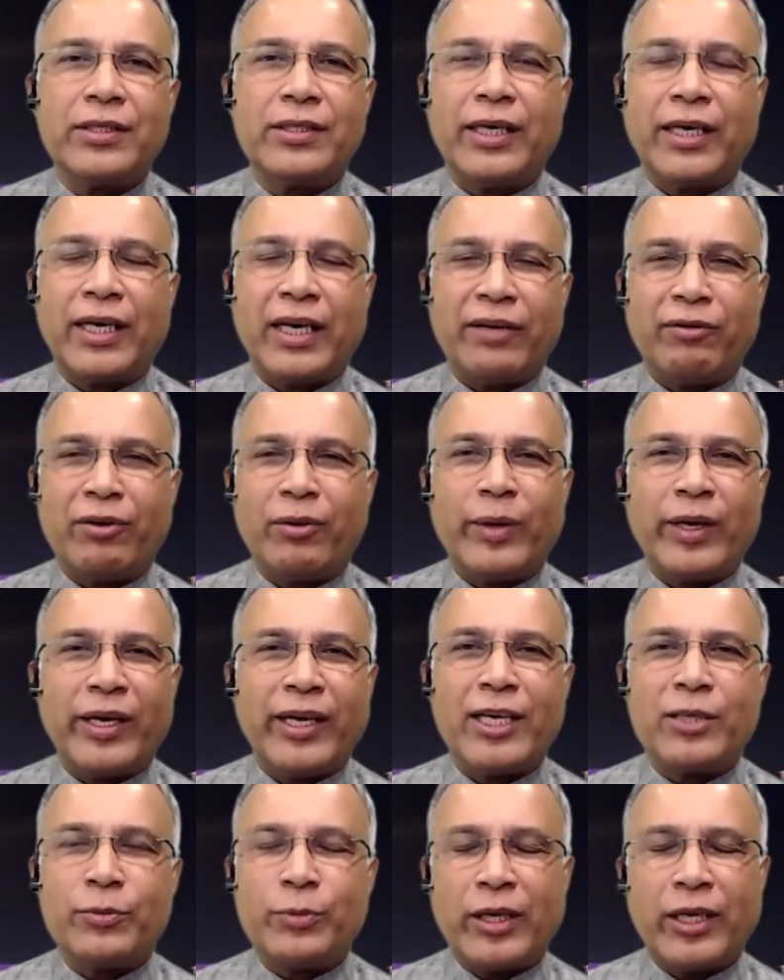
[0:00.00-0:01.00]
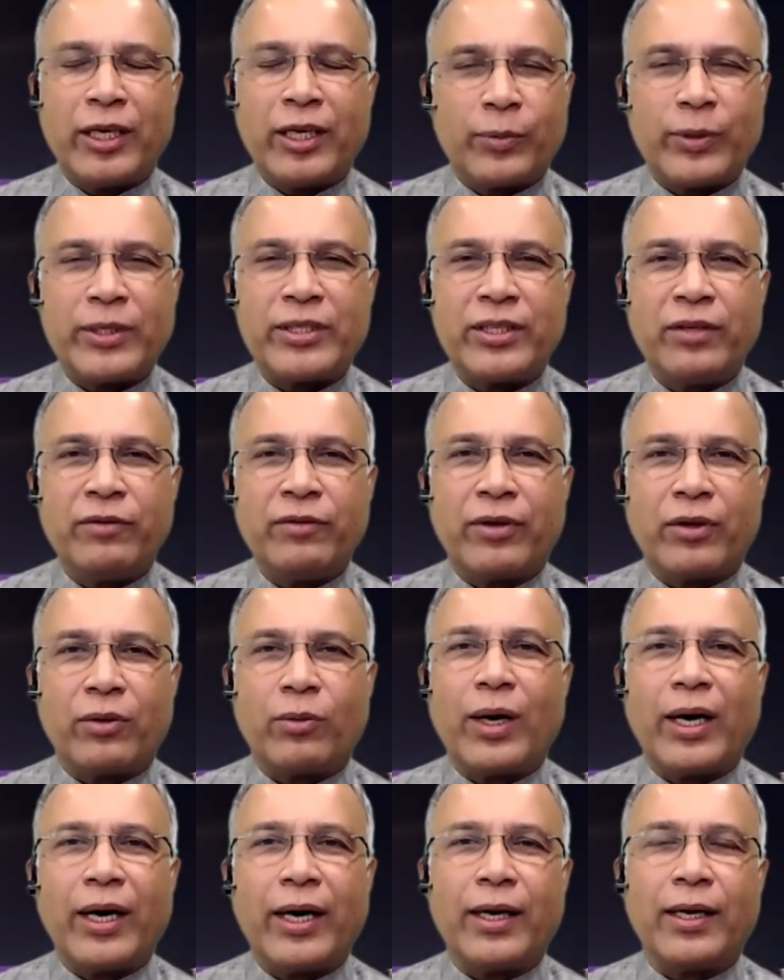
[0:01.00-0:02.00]
that everybody has been expressing for a
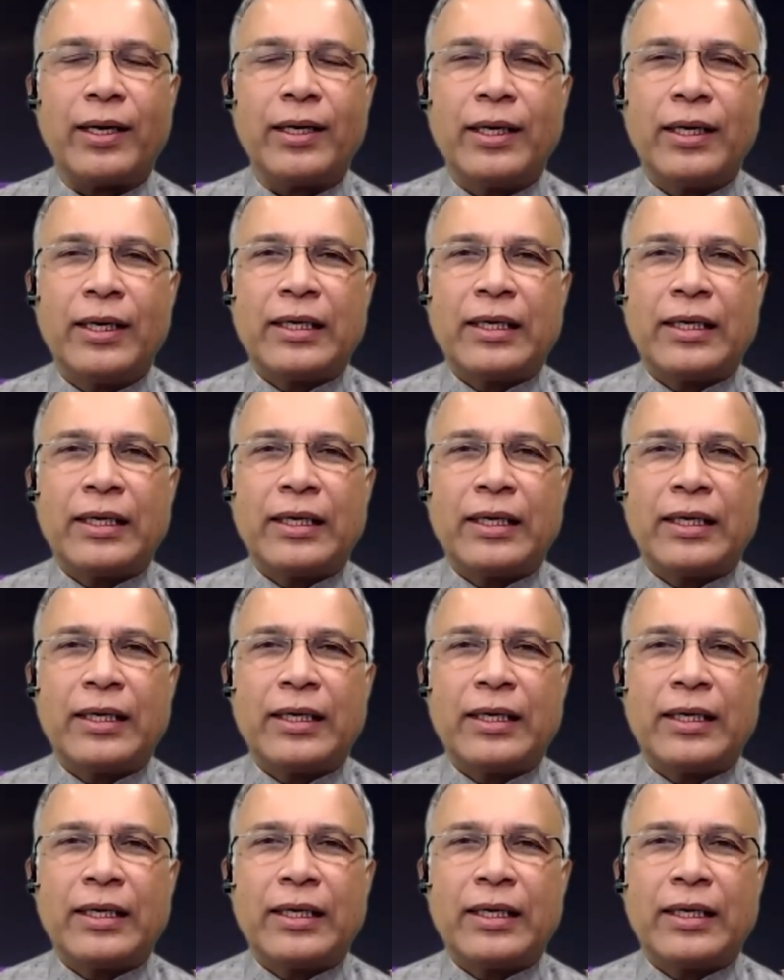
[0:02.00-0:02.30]
while,